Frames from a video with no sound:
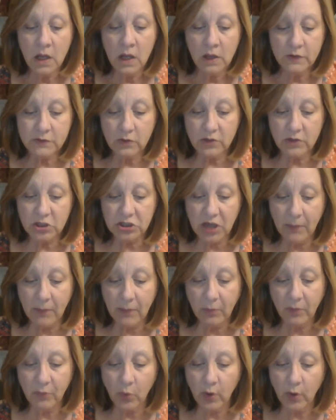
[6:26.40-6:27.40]
So the
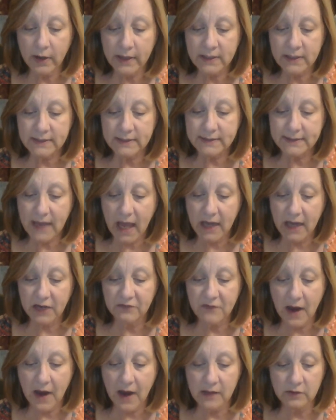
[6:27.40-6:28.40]
shepherd boy and his daddy
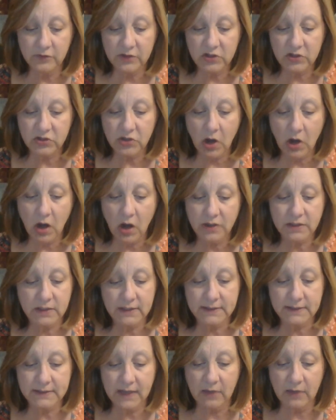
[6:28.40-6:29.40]
followed the star to the
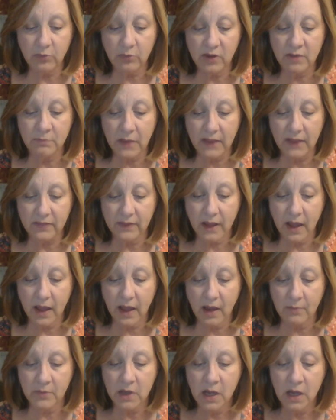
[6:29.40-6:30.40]
stable in
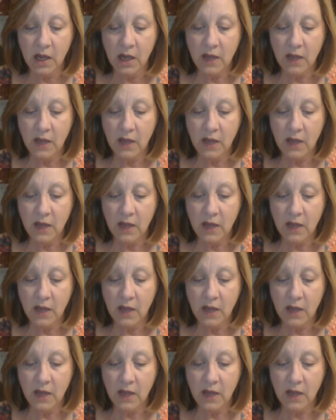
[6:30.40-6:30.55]
Bethlehem.